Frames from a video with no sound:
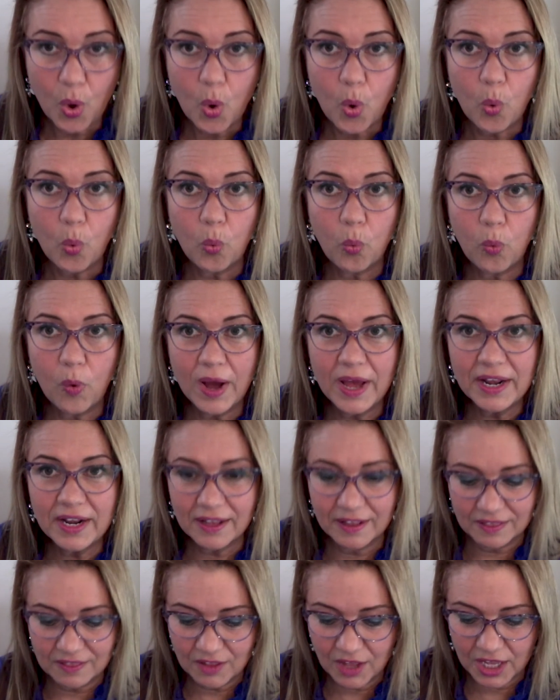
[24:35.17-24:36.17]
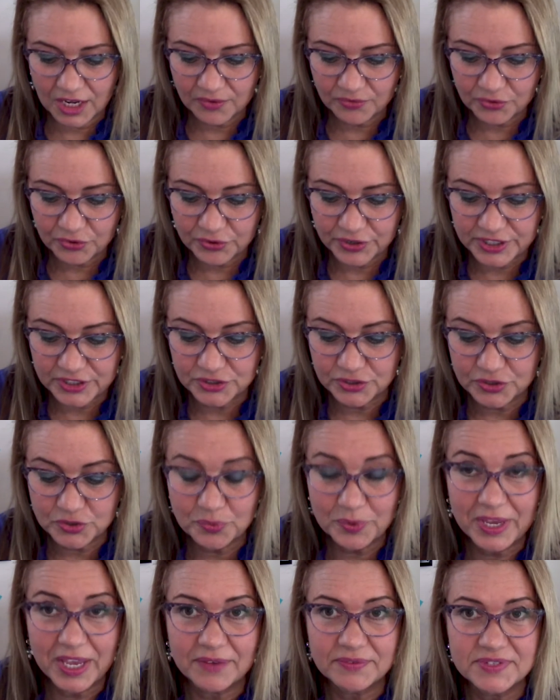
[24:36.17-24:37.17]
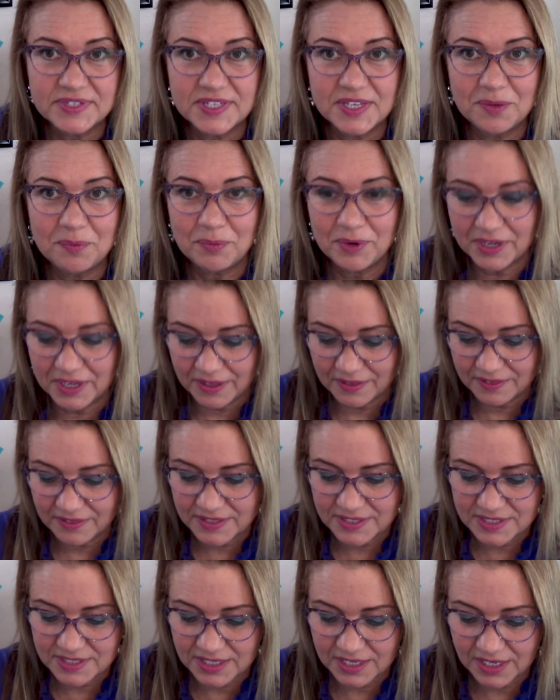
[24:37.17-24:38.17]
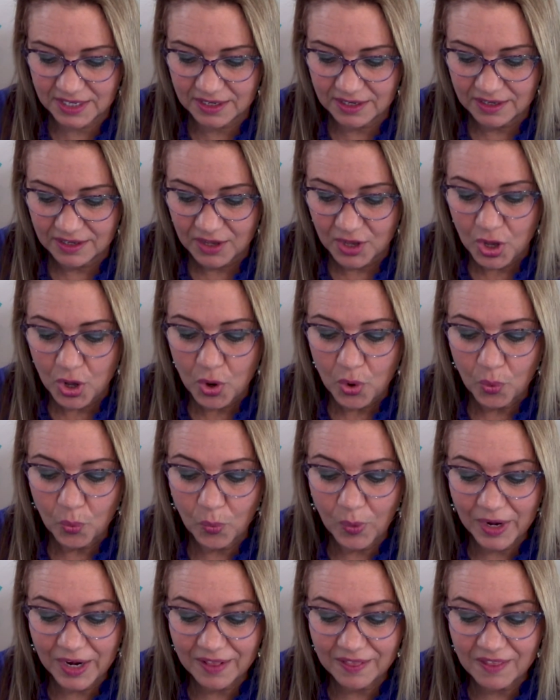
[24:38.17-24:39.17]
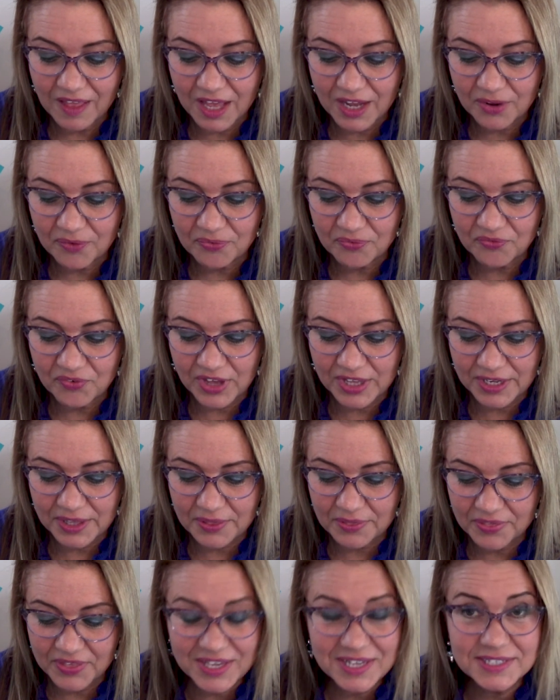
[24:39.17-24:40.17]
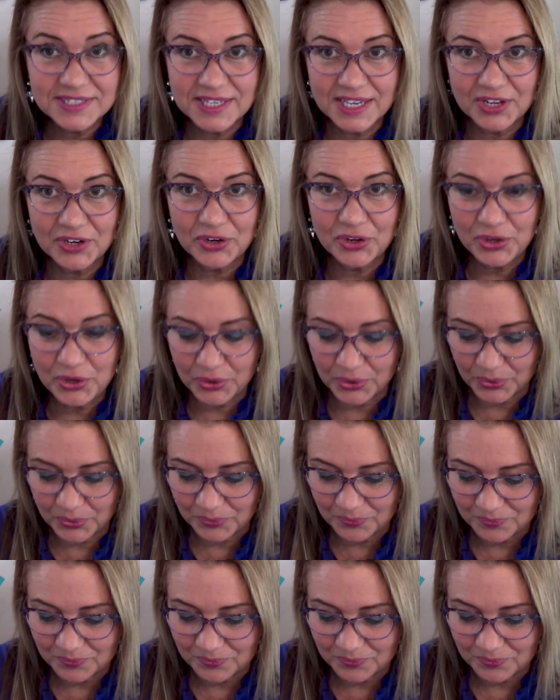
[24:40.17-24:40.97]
What a lot of creatures we have seen beneath the sea. What a lot of funny things they do.